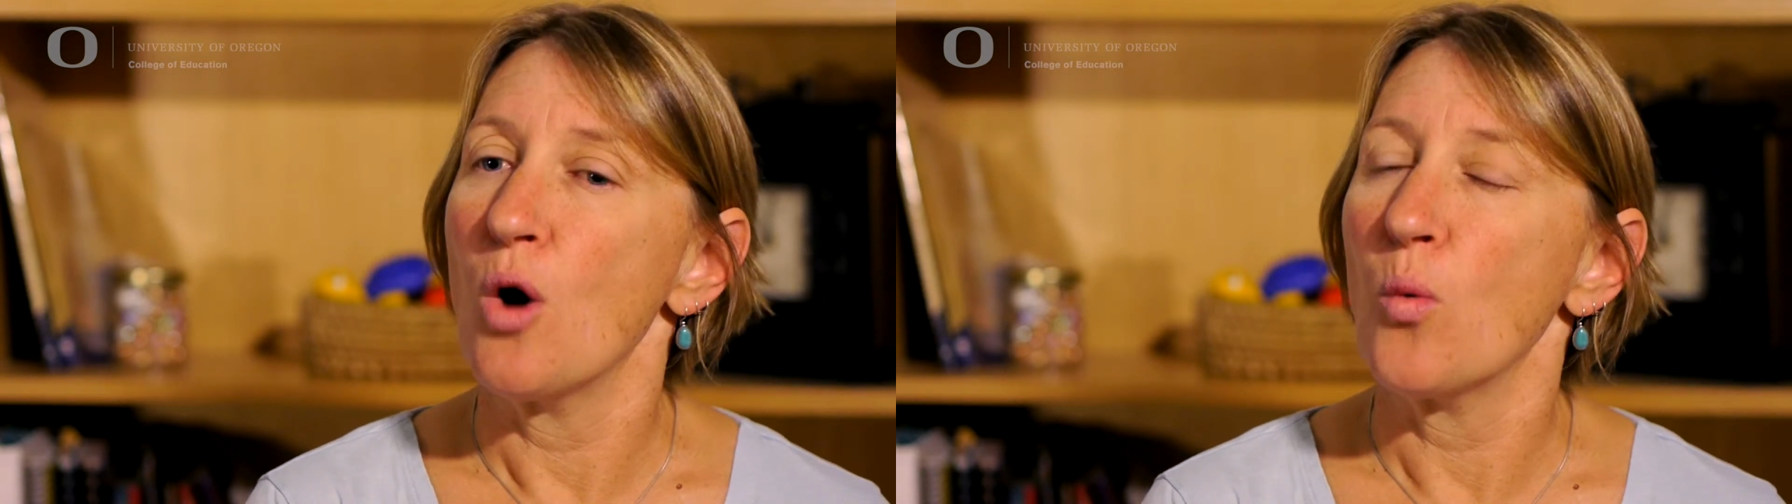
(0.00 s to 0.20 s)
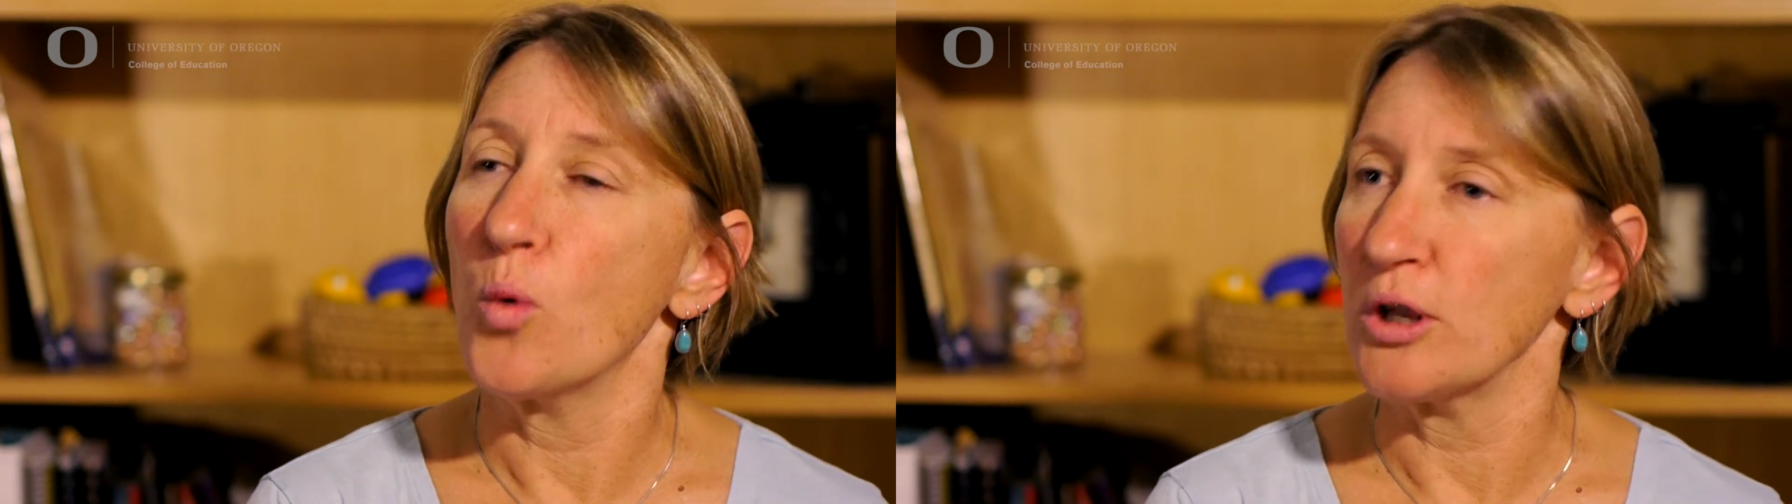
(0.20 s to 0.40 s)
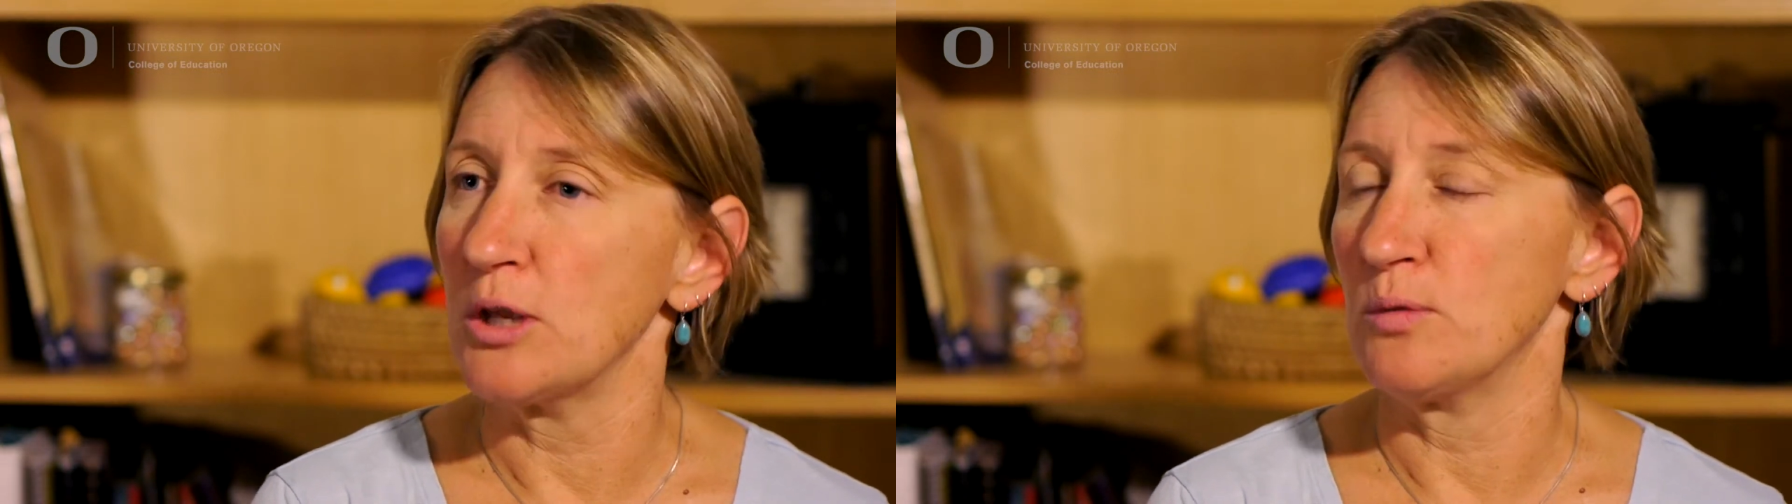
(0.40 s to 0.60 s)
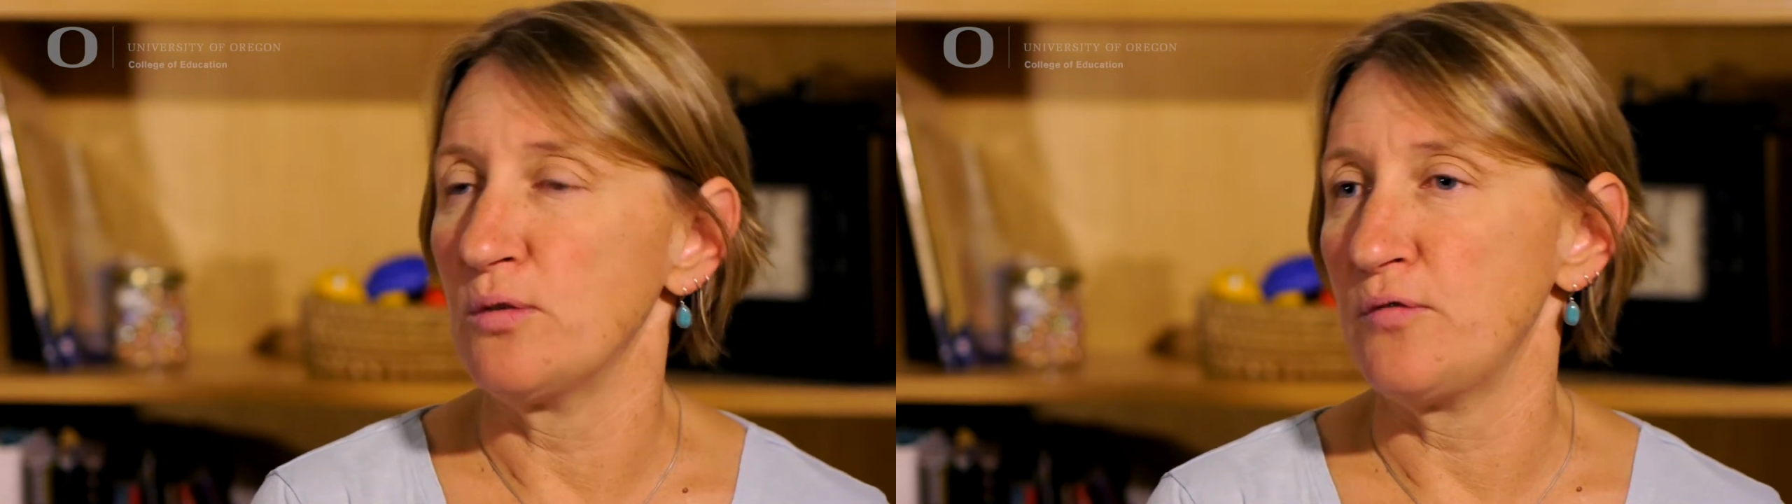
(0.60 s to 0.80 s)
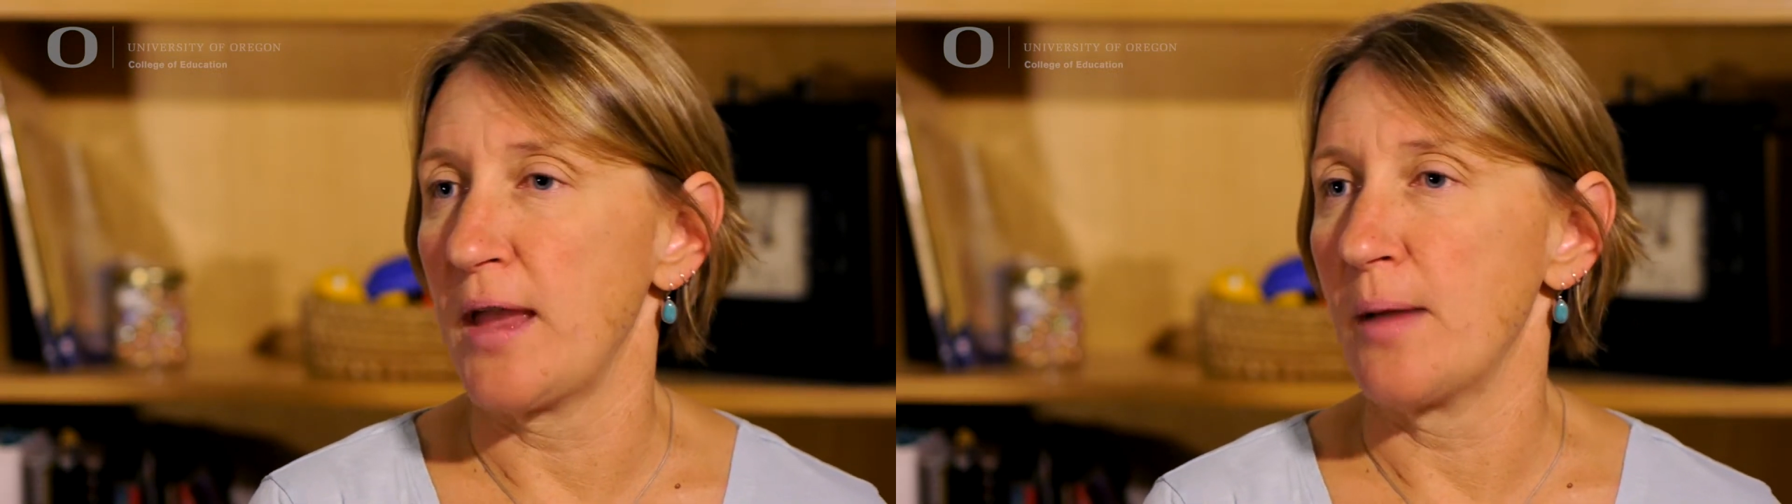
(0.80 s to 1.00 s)
working with
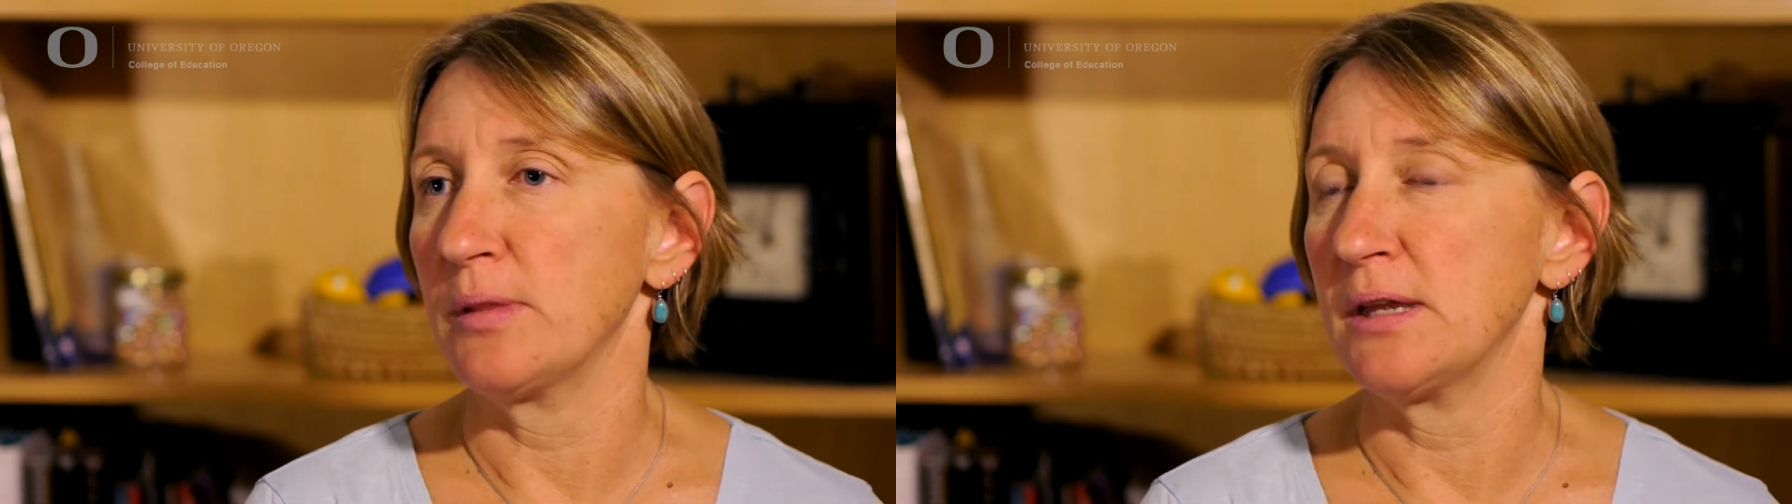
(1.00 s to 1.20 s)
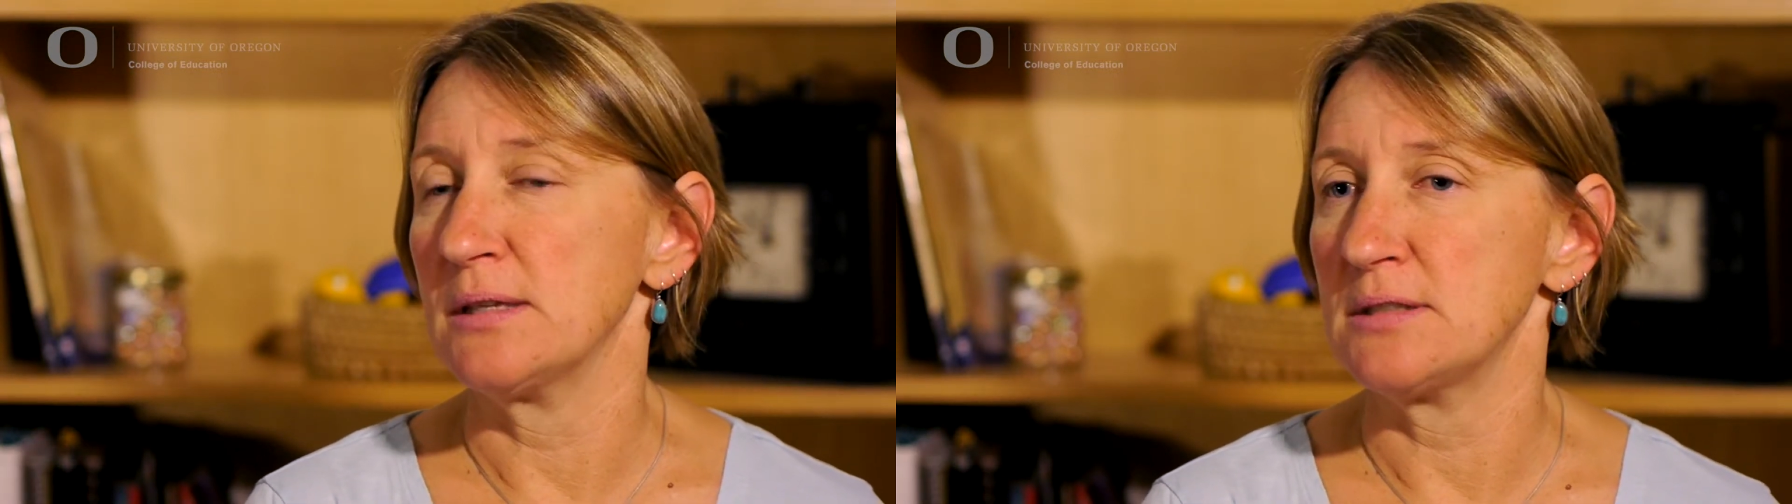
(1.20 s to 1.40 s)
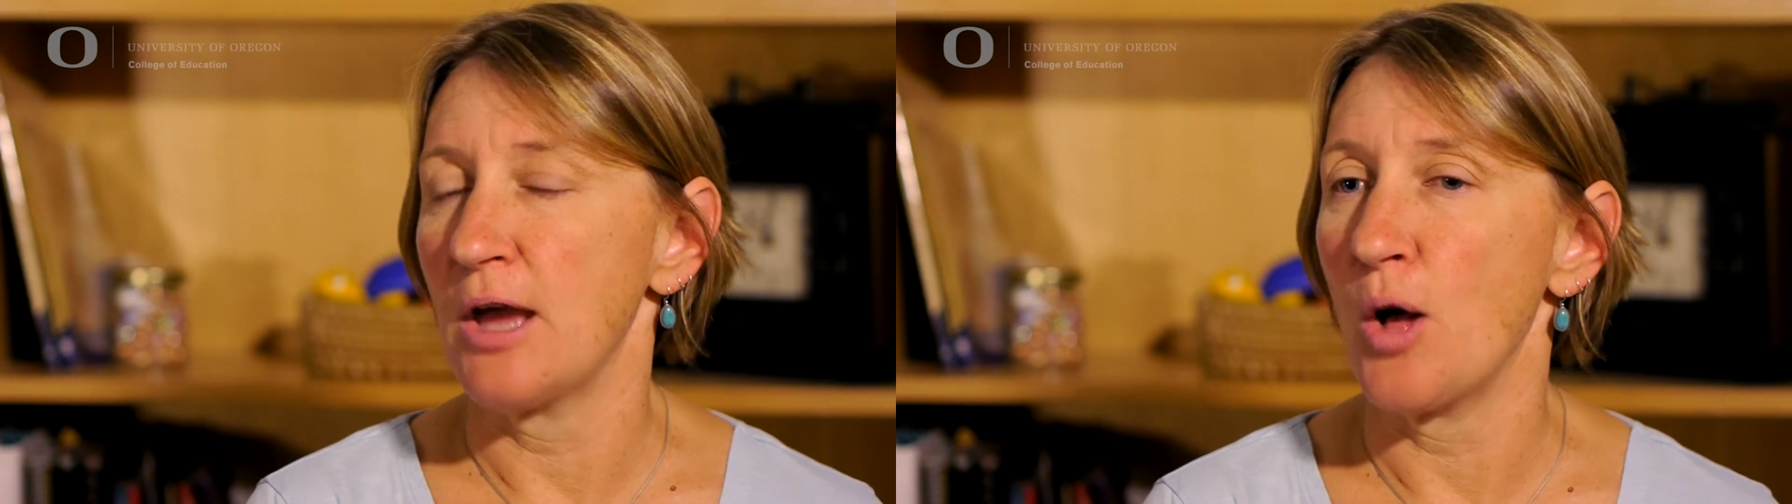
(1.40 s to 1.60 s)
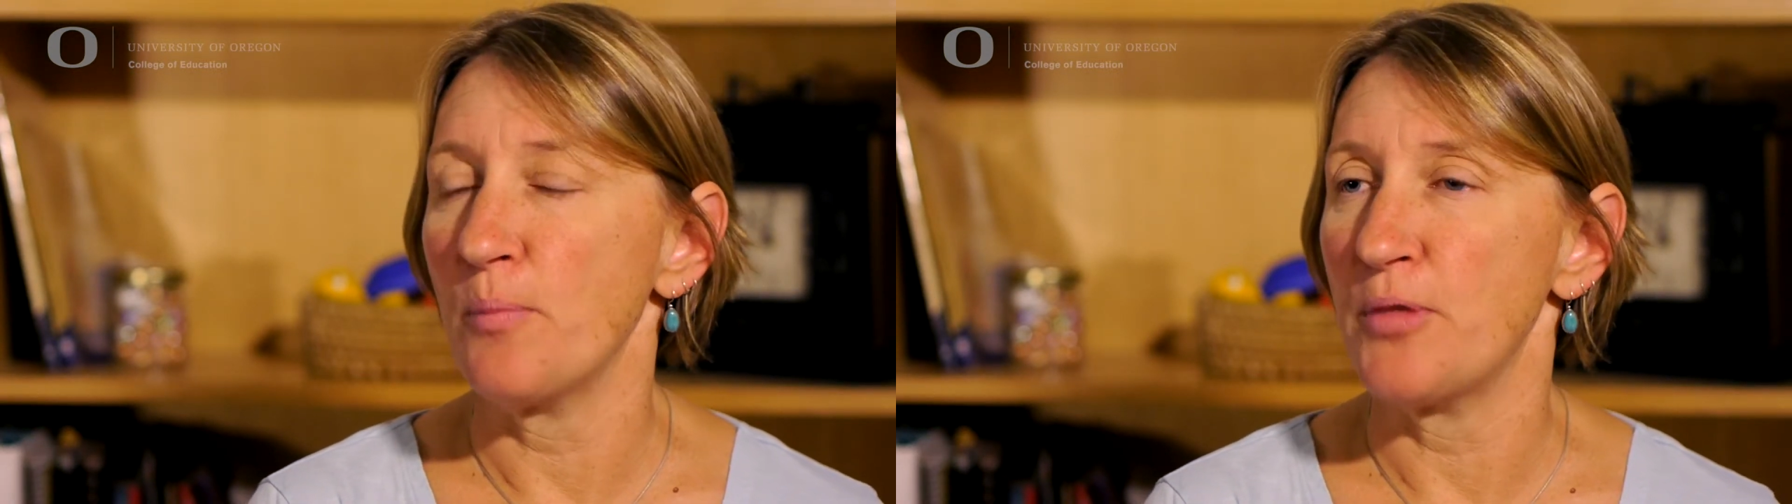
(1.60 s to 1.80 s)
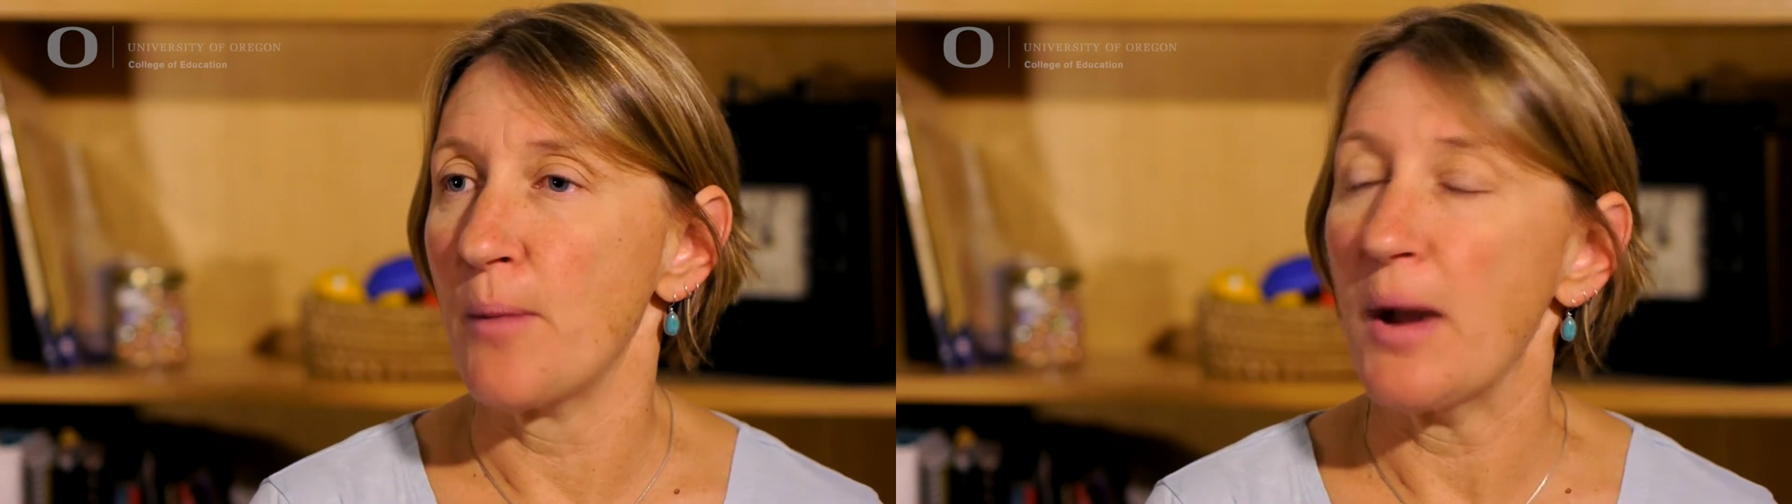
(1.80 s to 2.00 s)
families to help them